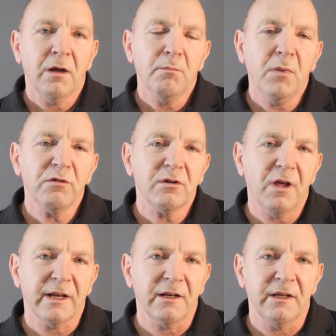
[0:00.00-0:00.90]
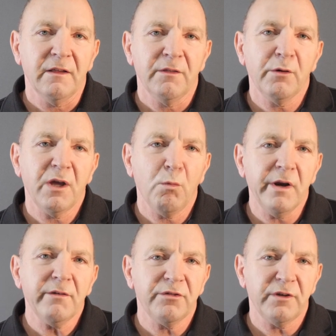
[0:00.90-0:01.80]
Most likely, they'll get
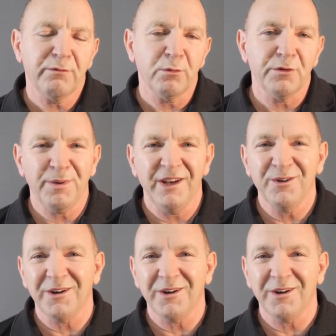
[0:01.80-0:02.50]
one of several depending